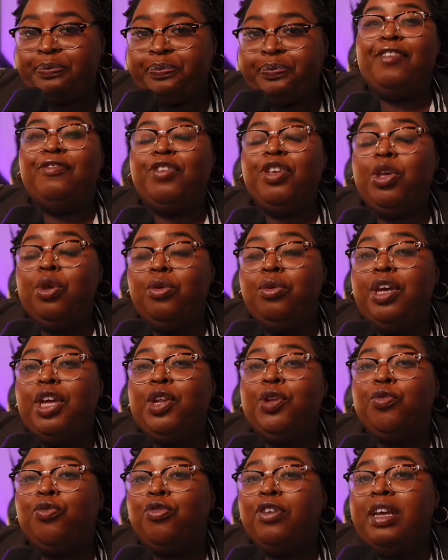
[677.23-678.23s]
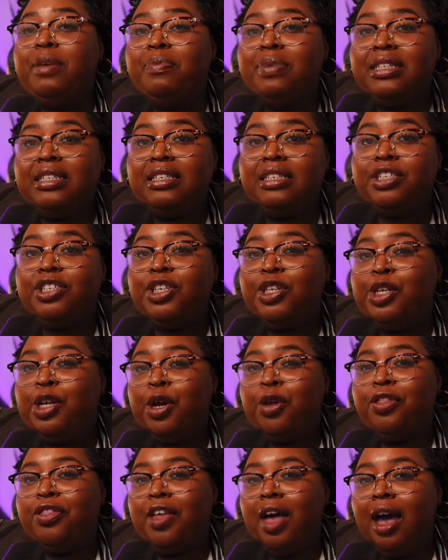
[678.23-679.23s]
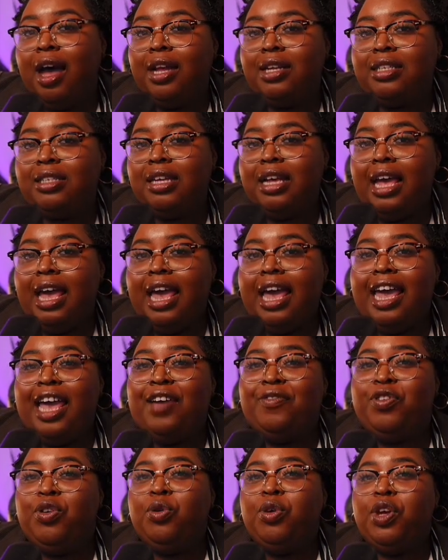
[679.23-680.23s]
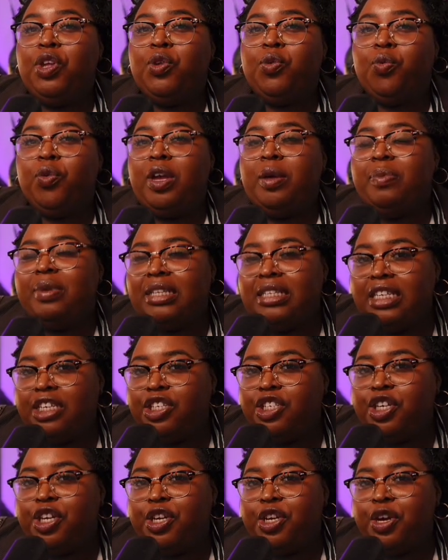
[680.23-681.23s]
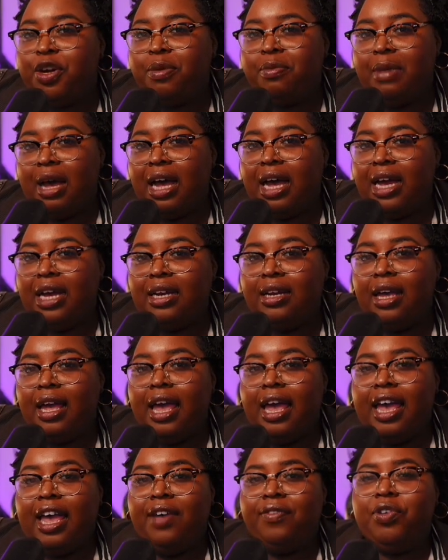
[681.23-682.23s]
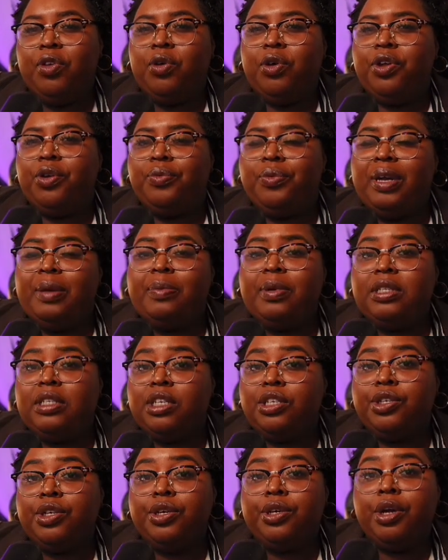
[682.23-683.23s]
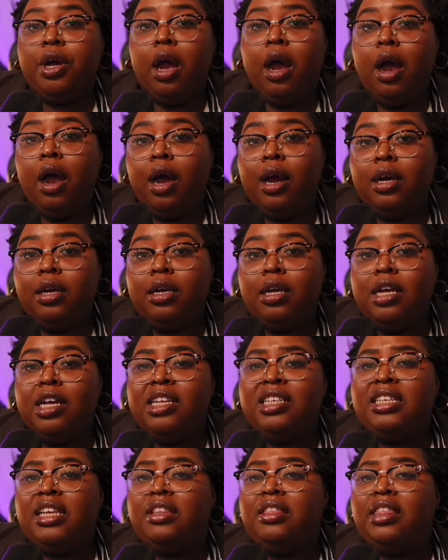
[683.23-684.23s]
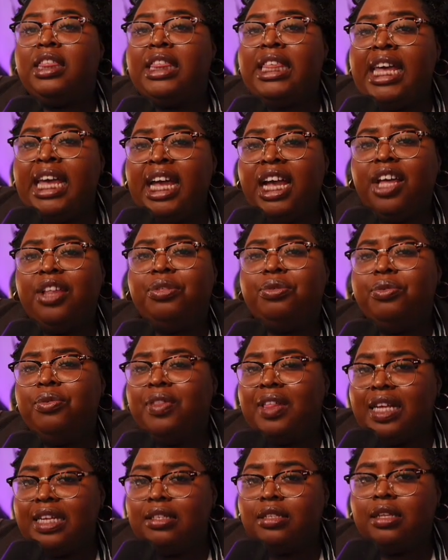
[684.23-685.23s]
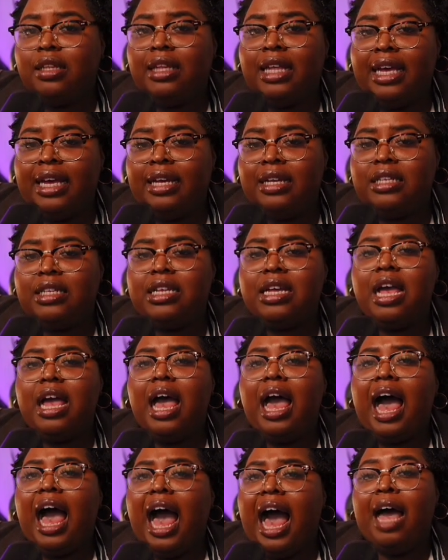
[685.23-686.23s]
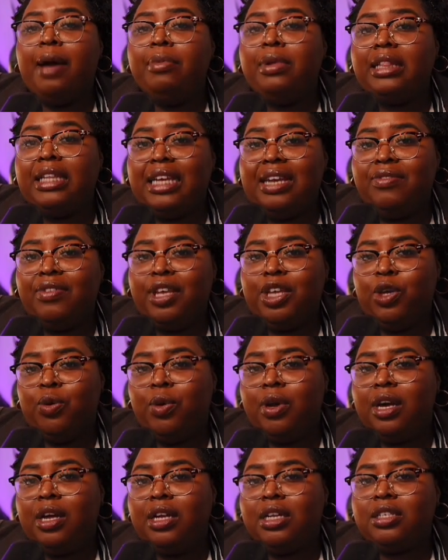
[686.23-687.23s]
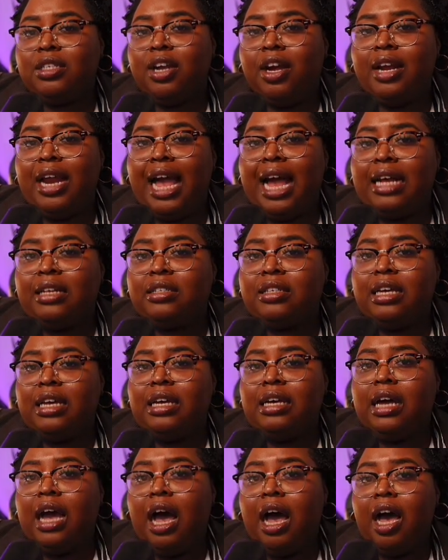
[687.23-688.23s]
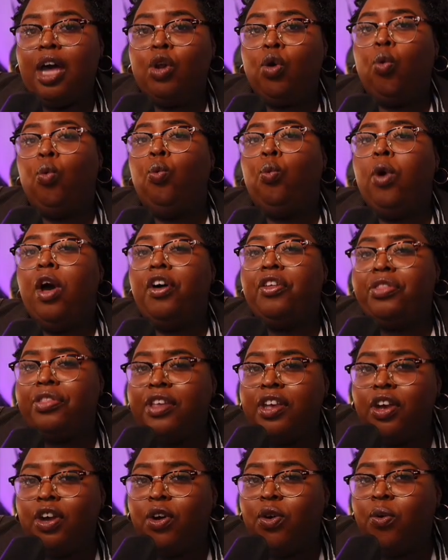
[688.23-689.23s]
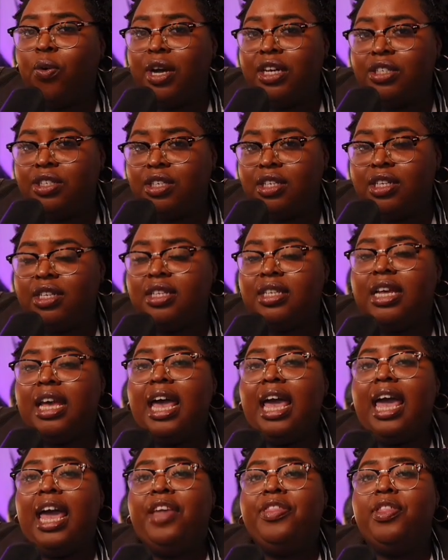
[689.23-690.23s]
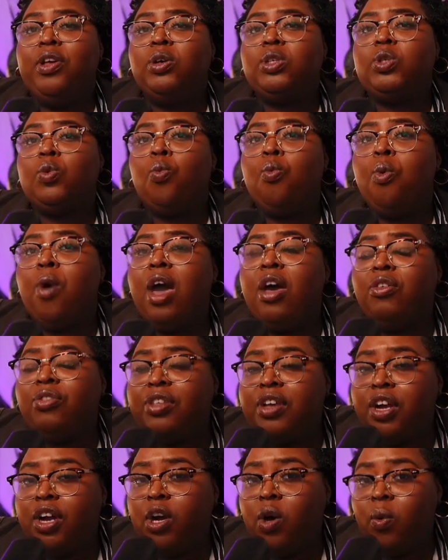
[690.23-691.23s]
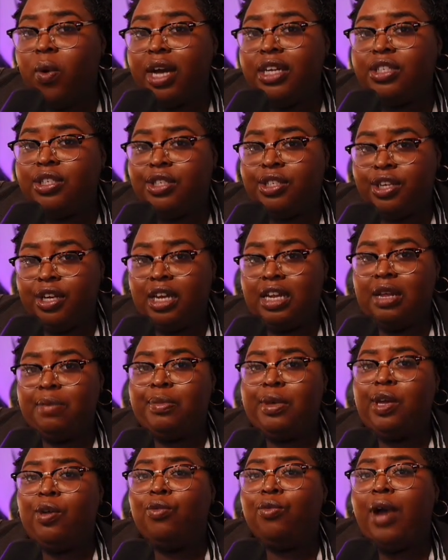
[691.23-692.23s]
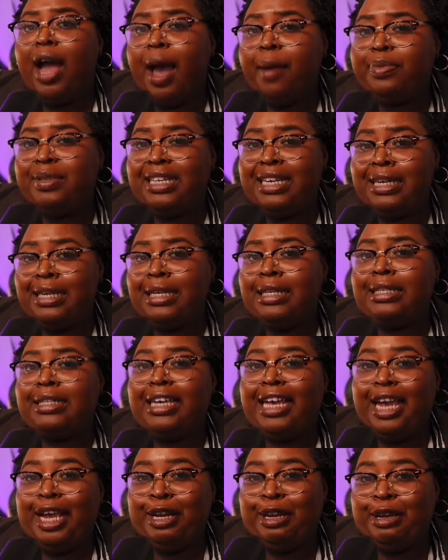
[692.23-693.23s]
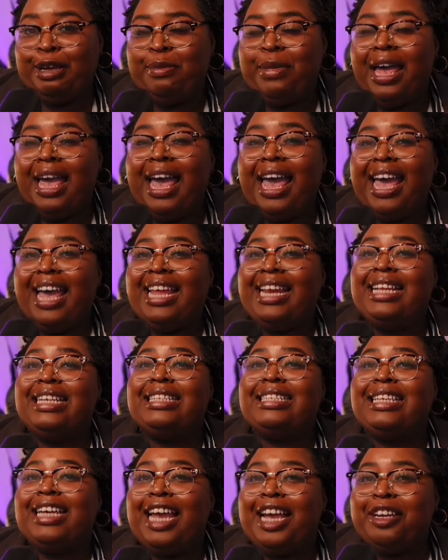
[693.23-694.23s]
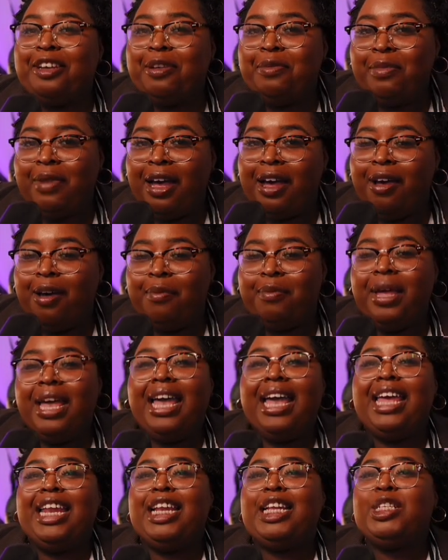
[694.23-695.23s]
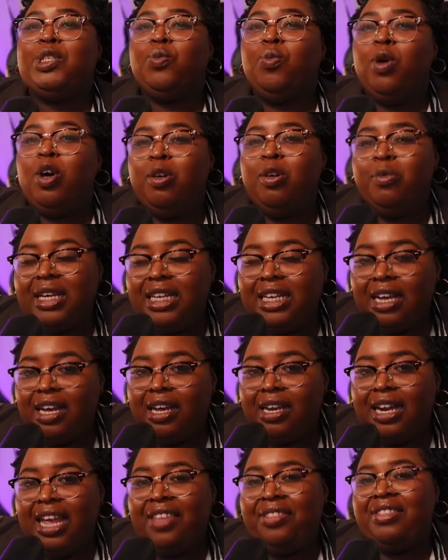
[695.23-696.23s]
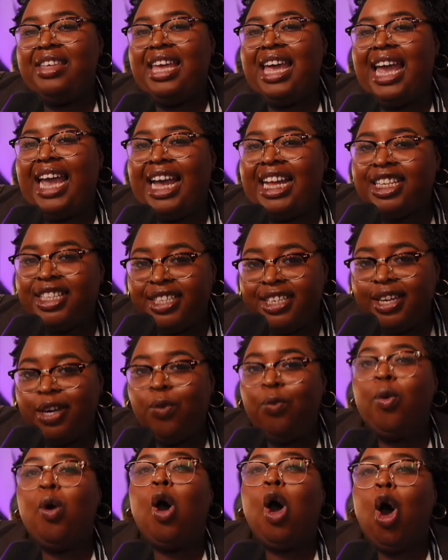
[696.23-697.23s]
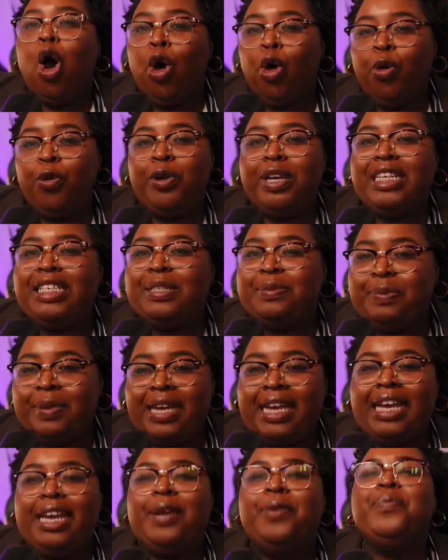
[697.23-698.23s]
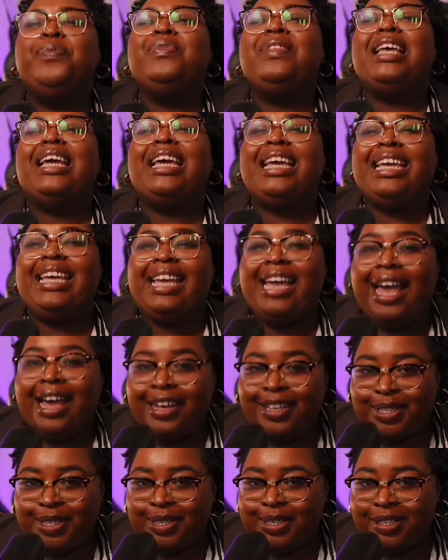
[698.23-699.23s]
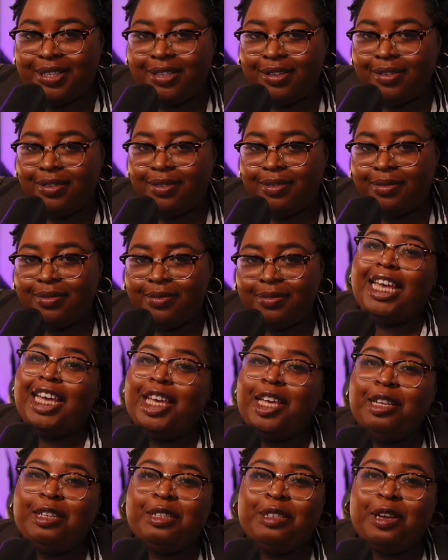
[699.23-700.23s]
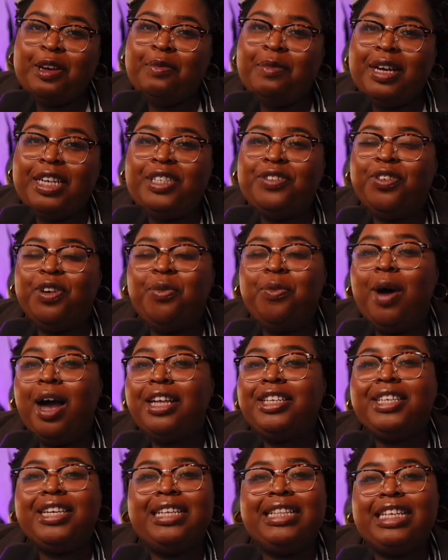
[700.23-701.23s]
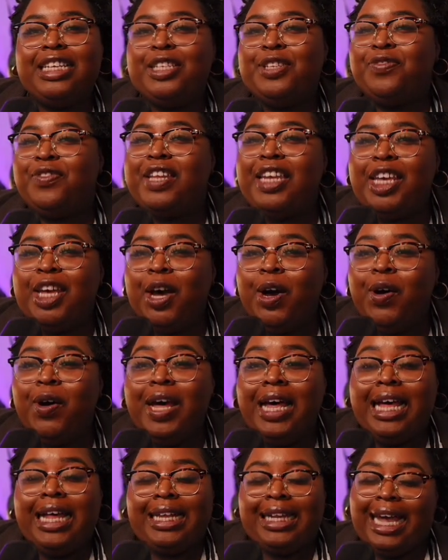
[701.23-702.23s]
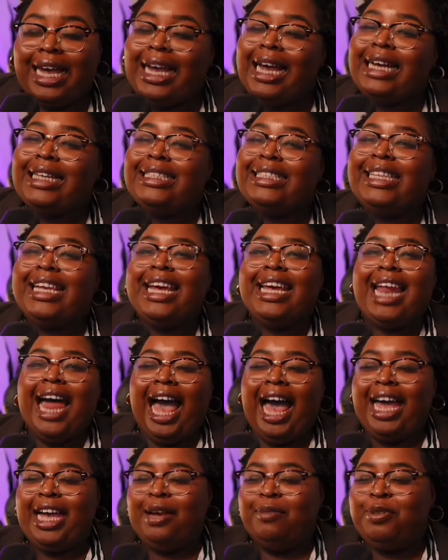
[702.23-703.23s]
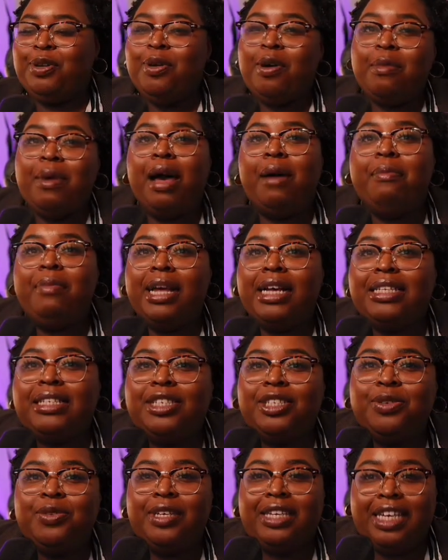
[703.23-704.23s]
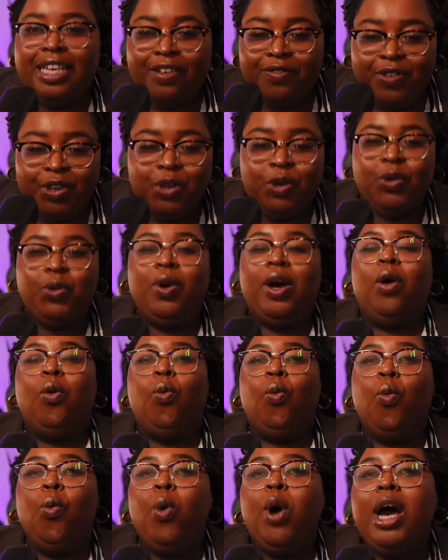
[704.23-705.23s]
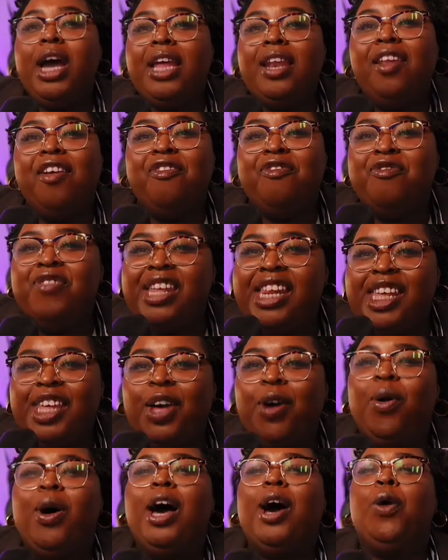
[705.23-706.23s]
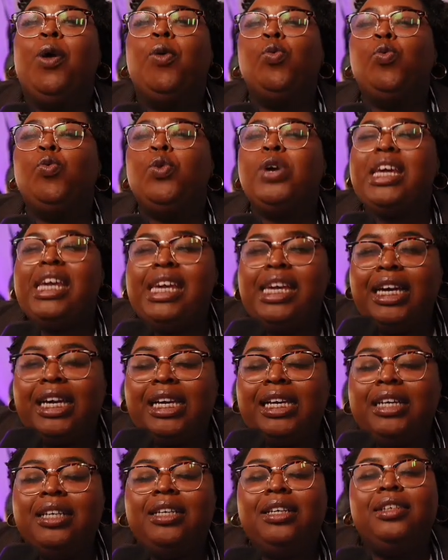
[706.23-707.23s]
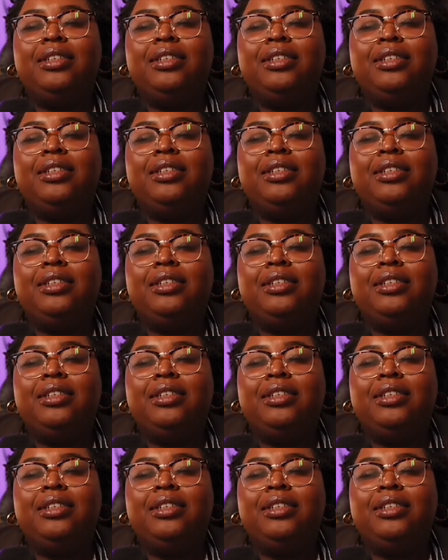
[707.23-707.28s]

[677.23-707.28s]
If you can reposition your thoughts, if you can reposition your mind, if you can reposition your heart to think through this lens, I believe that you are going to start asking God wealthier questions, and those wealthier questions are going to be wrapped in His kingdom, and His kingdom come, and His will be done, and the answer will always be yes. Thank you so much for watching this video. Like I said, I am doing my best to give you one video a week